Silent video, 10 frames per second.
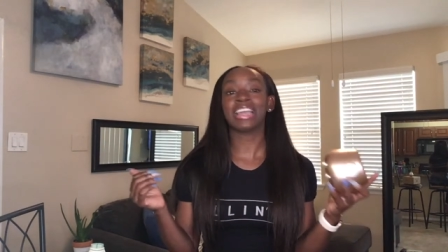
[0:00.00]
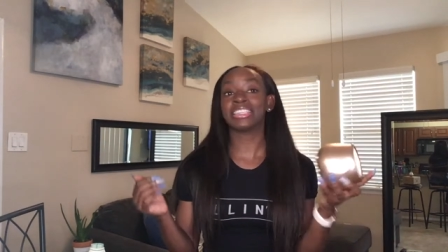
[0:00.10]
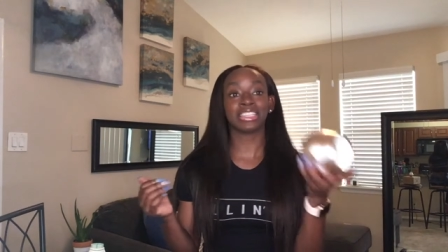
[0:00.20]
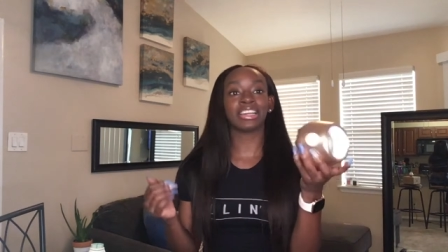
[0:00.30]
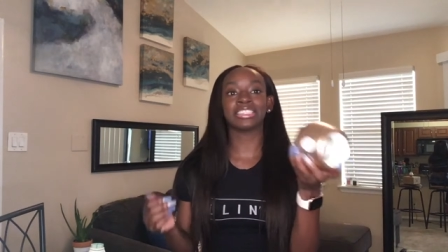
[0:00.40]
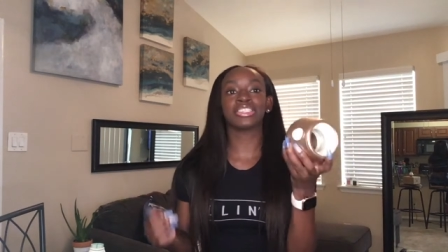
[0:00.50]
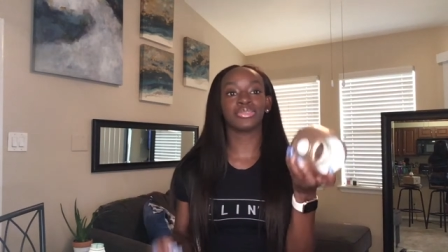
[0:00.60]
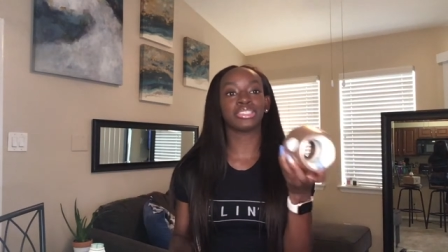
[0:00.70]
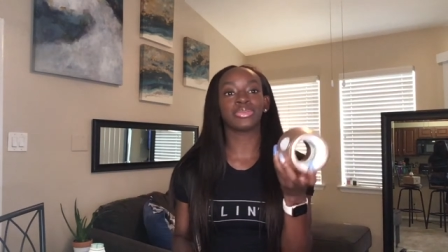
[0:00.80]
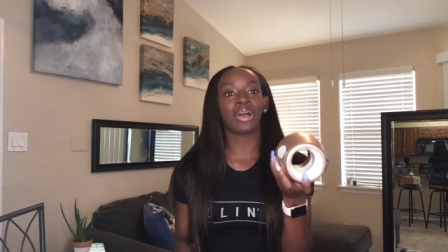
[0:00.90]
honestly the
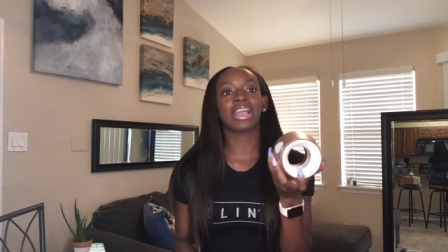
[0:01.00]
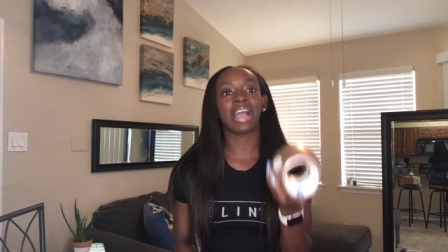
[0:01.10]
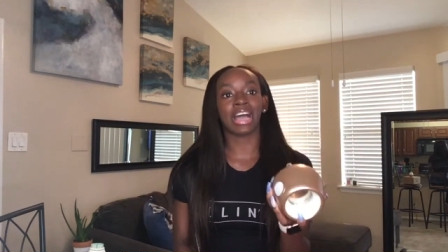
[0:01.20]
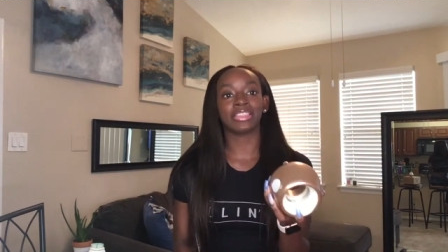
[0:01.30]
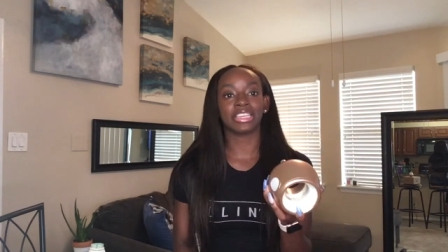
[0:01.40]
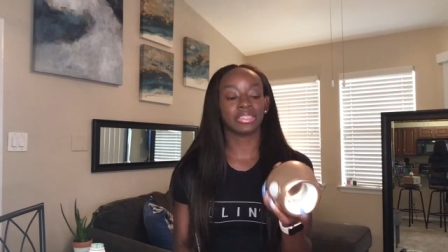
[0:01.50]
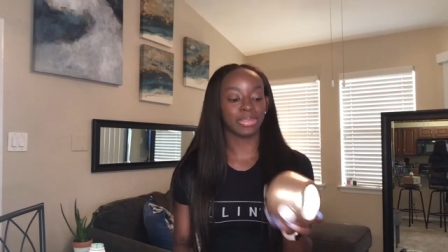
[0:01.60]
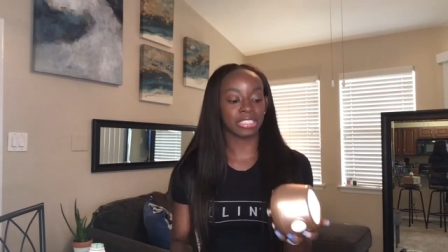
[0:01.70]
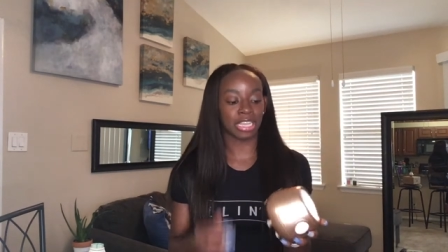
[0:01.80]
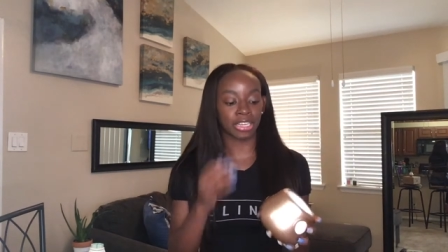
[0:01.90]
reason why I got this,
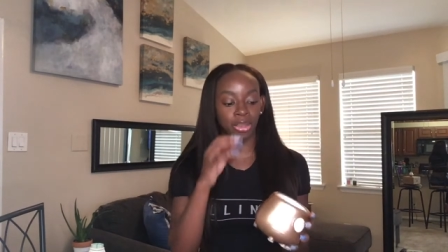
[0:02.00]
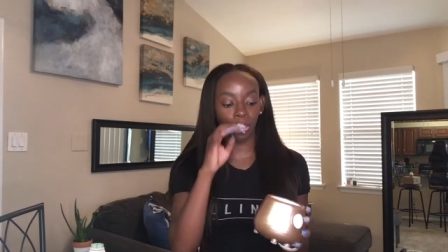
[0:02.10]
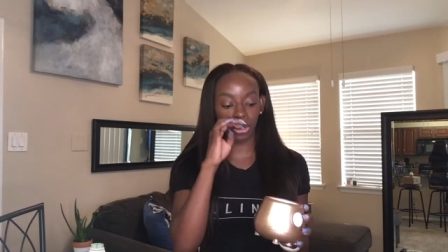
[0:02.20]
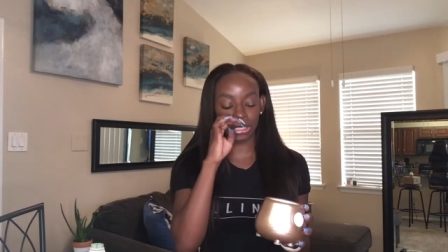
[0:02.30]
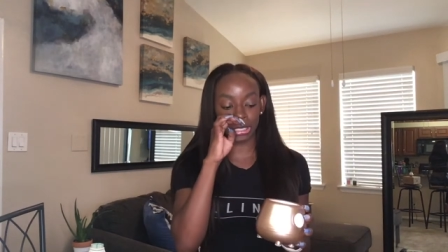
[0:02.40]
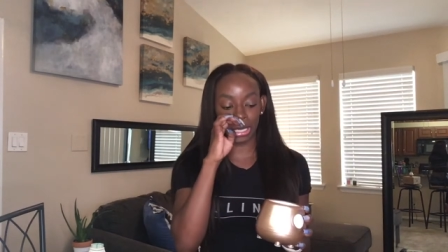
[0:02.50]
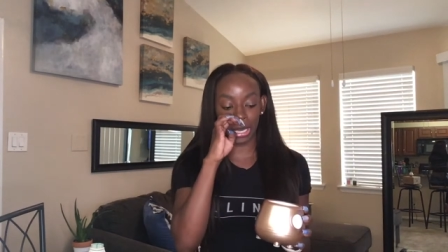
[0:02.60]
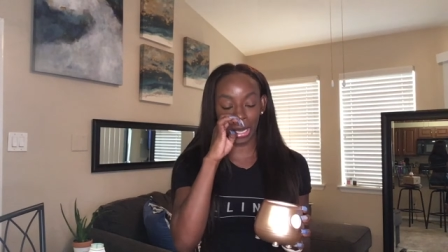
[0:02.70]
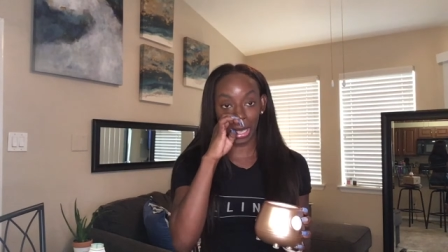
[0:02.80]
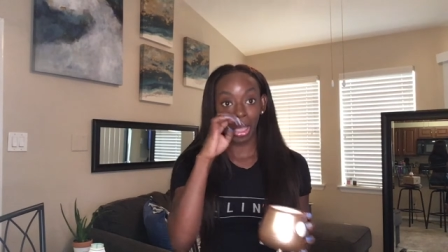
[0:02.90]
because I didn't want to get